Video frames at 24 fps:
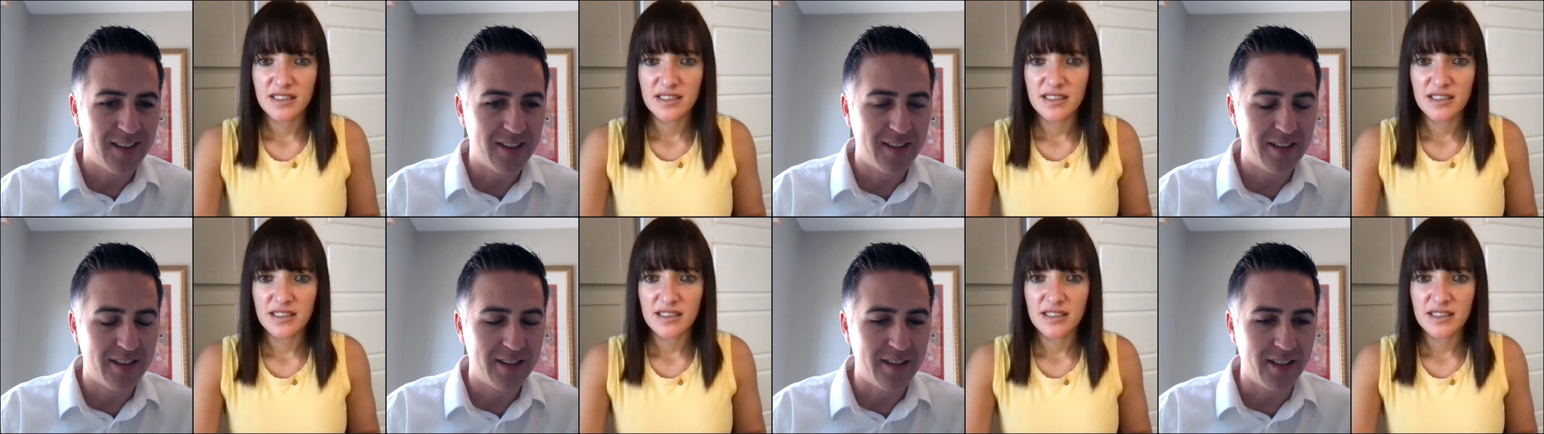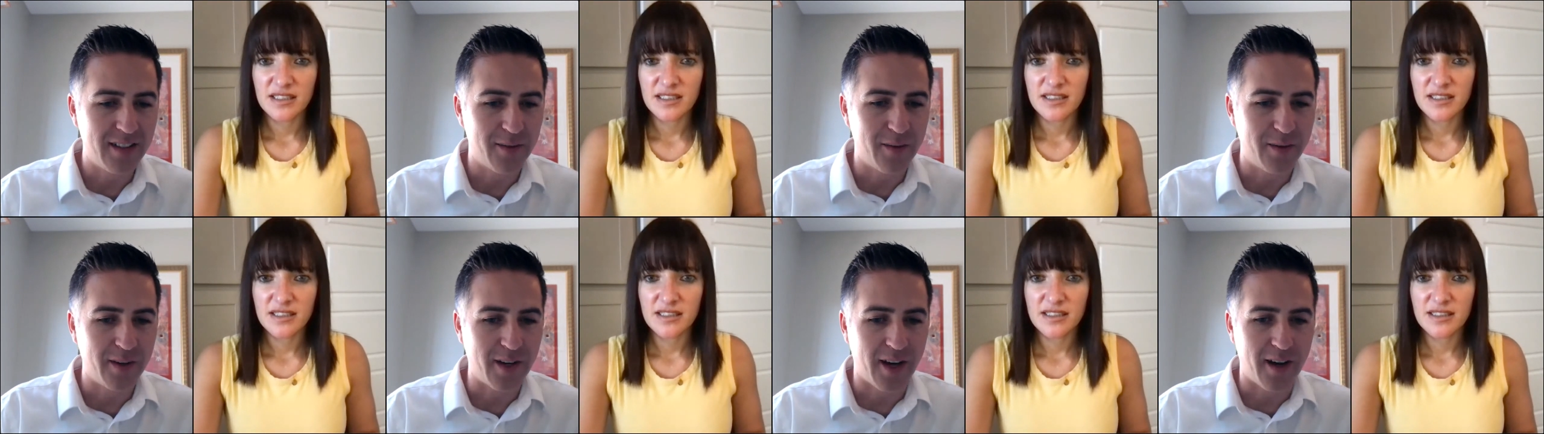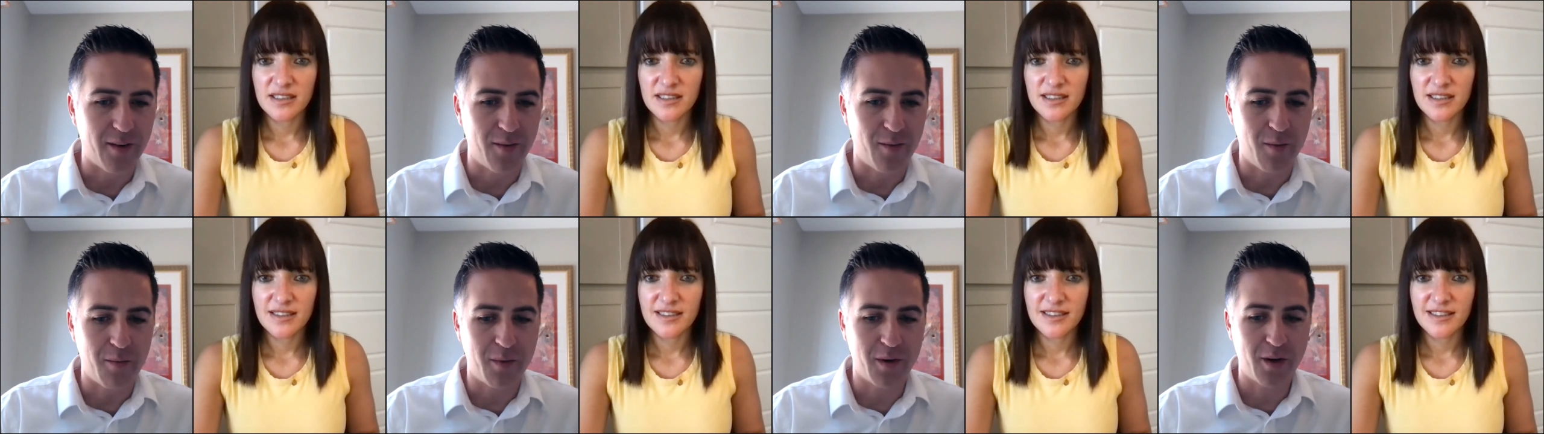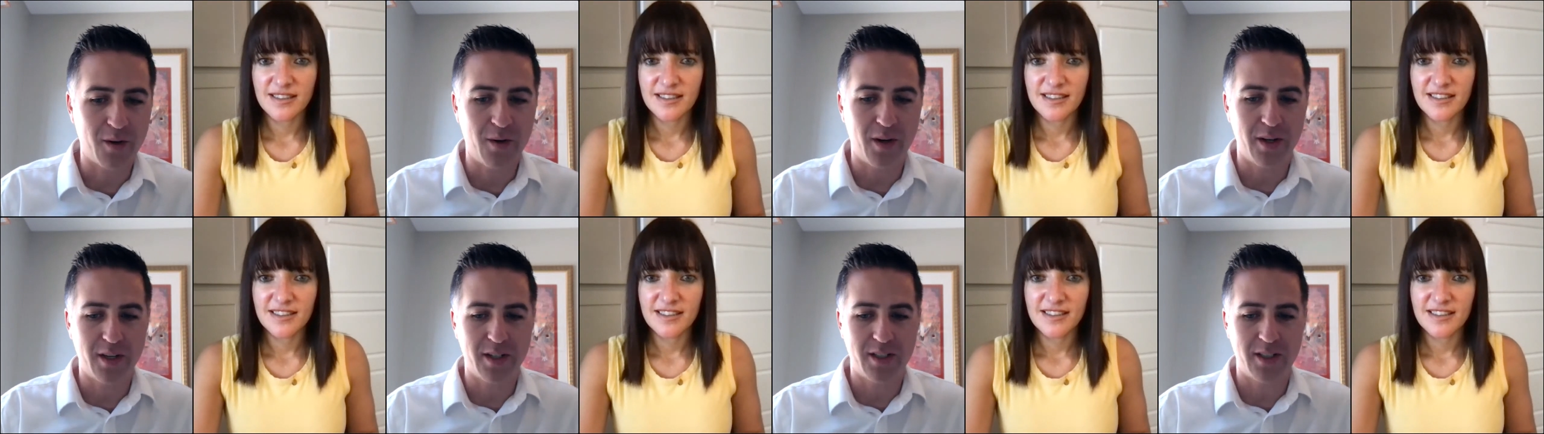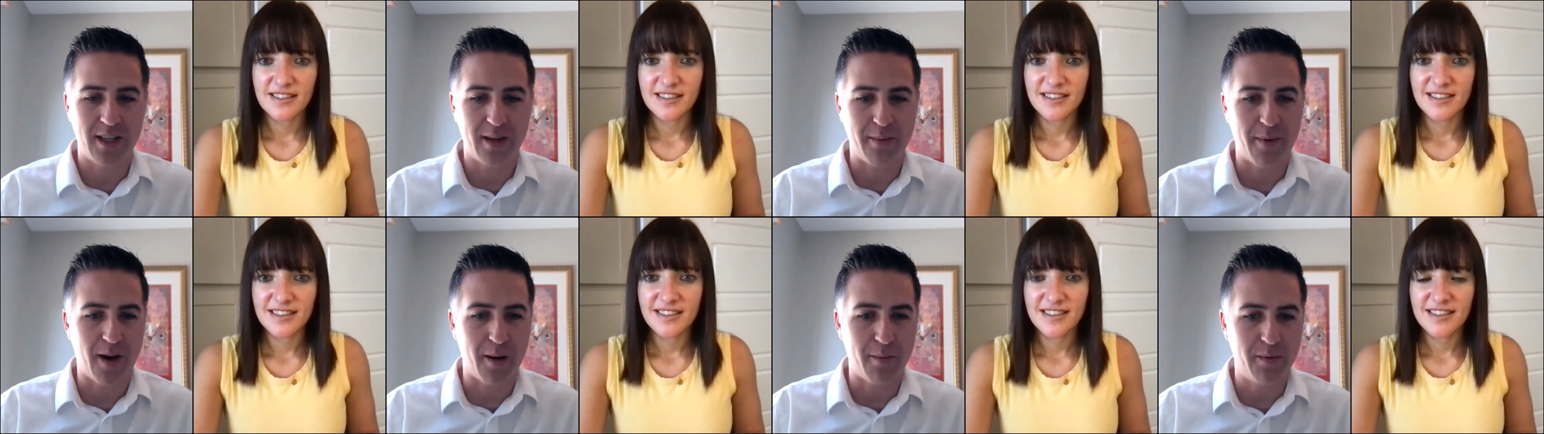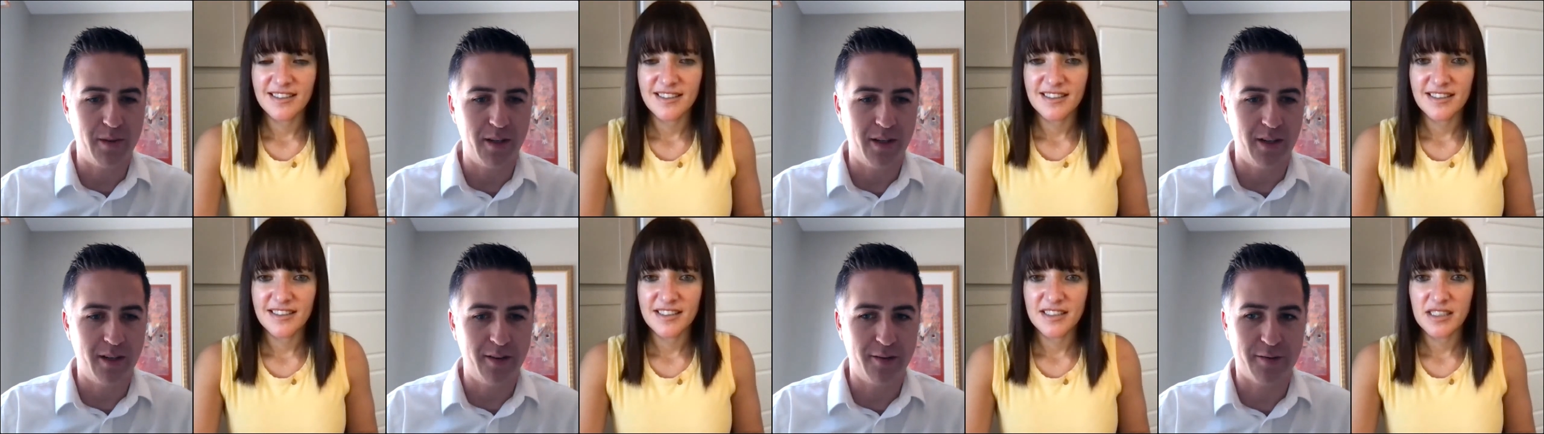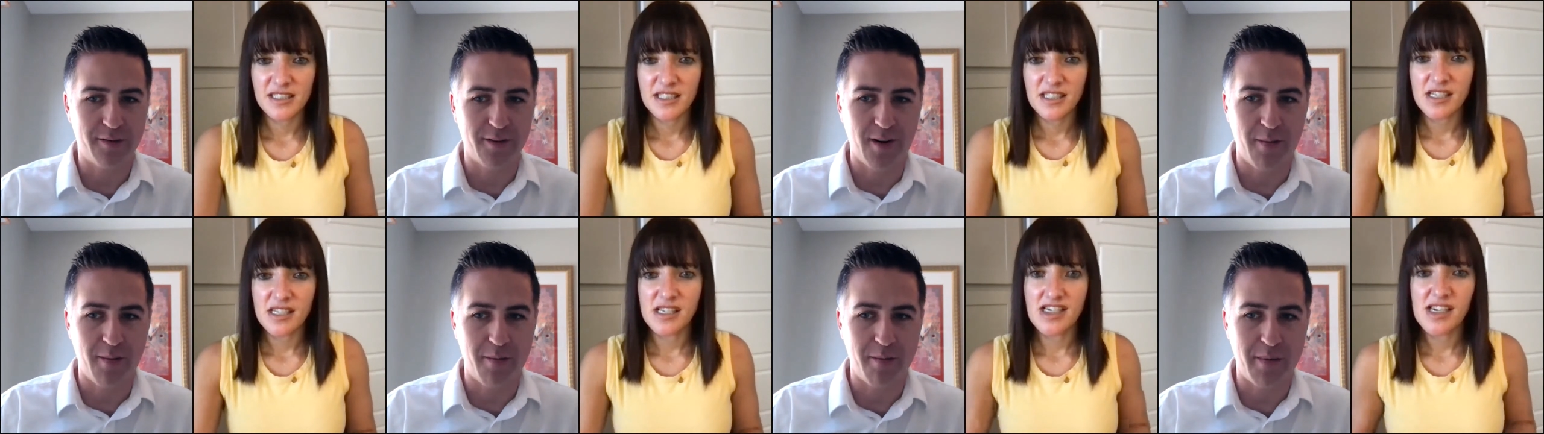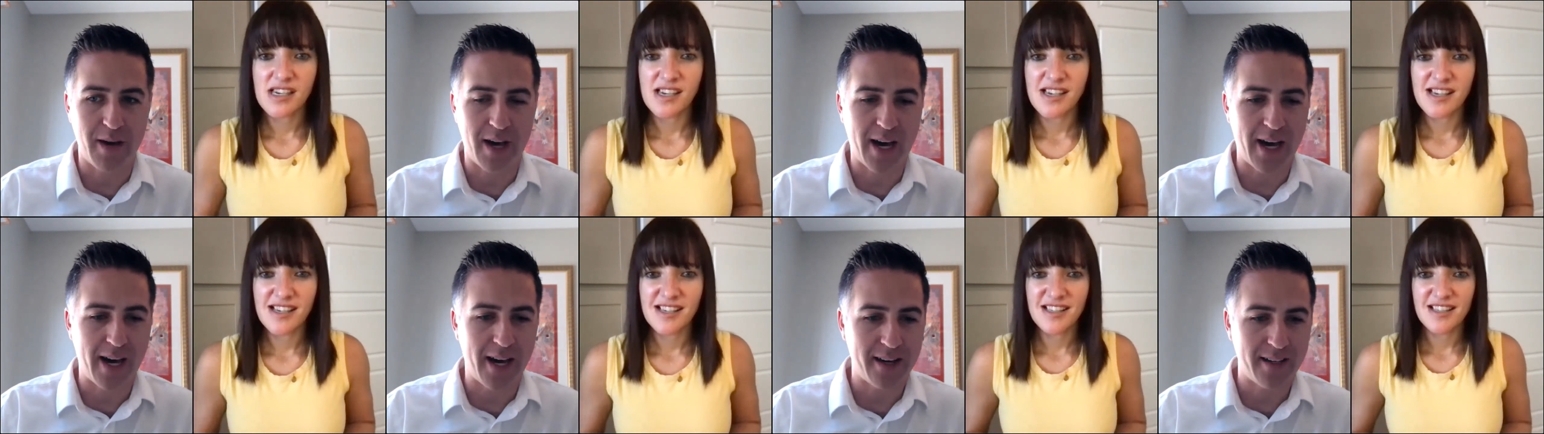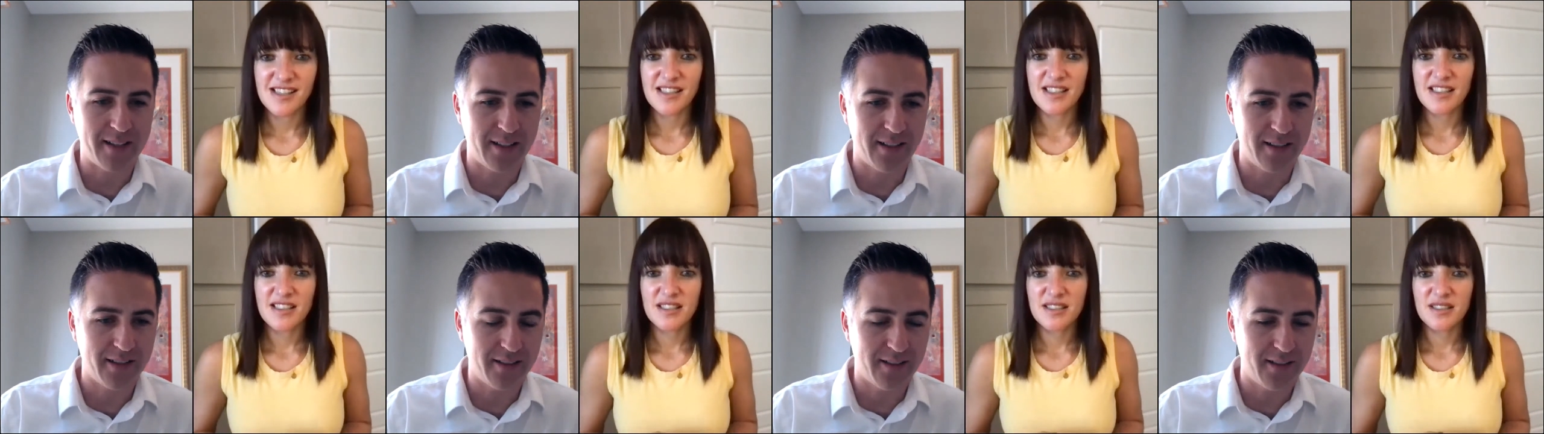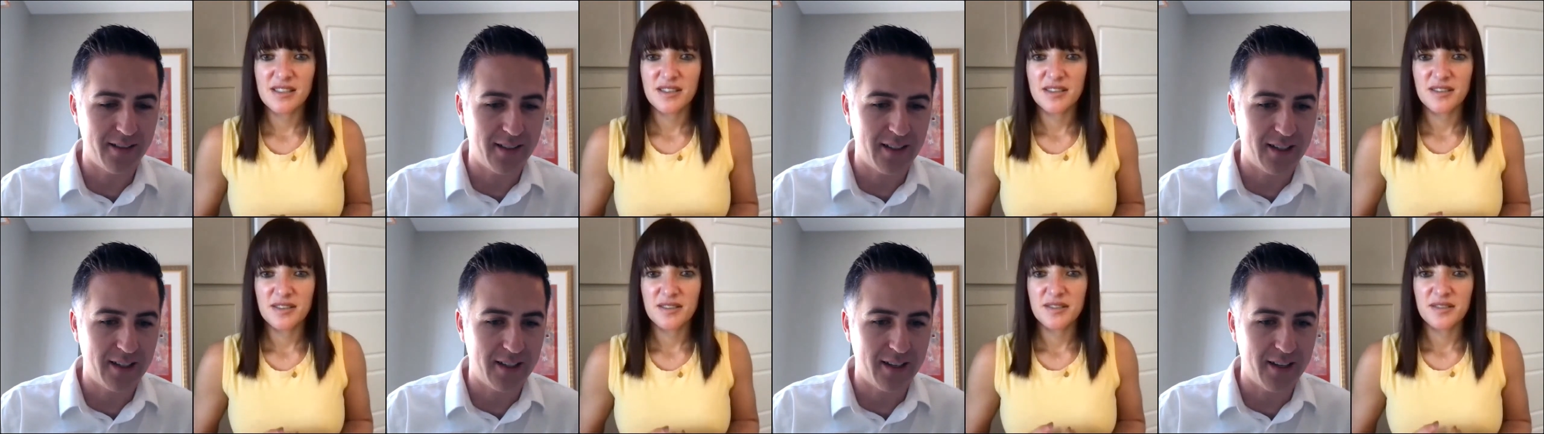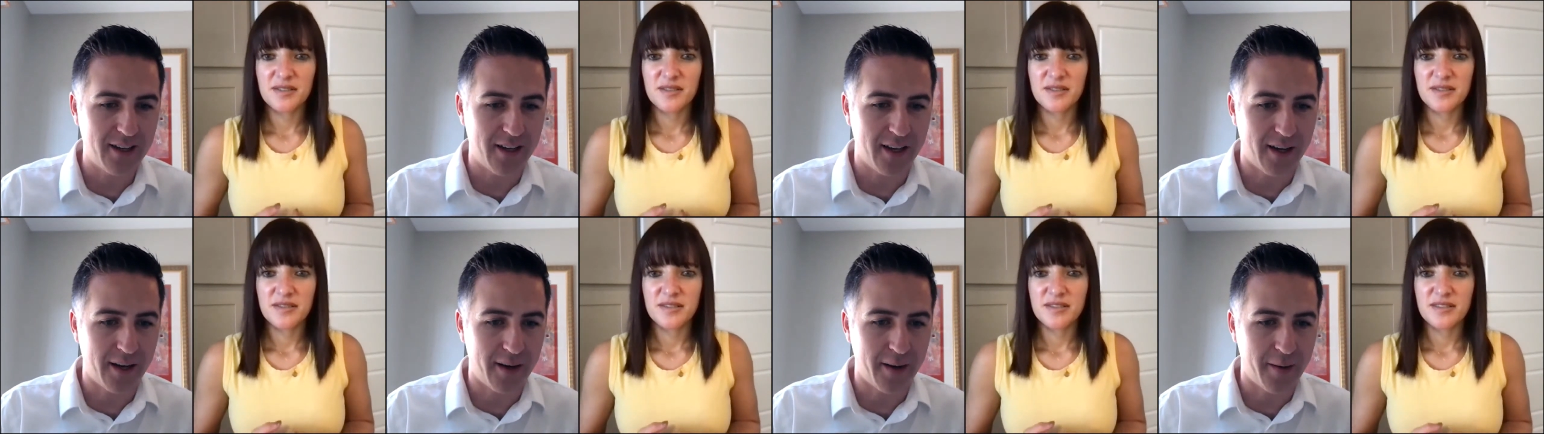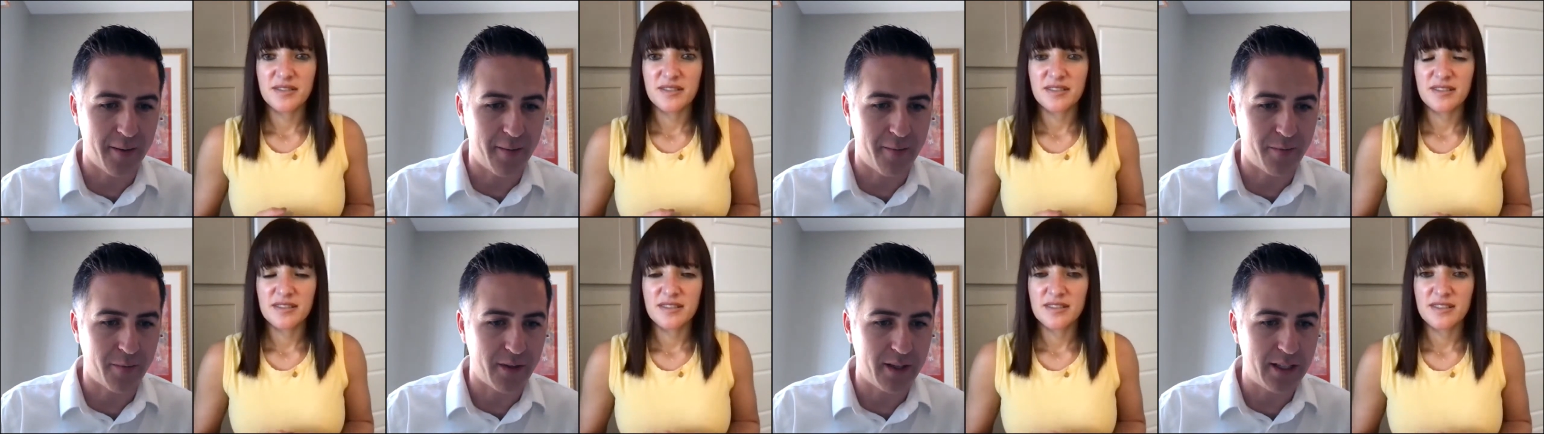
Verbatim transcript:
Speaker 1: See, we got one more question that popped in from Matt. Um,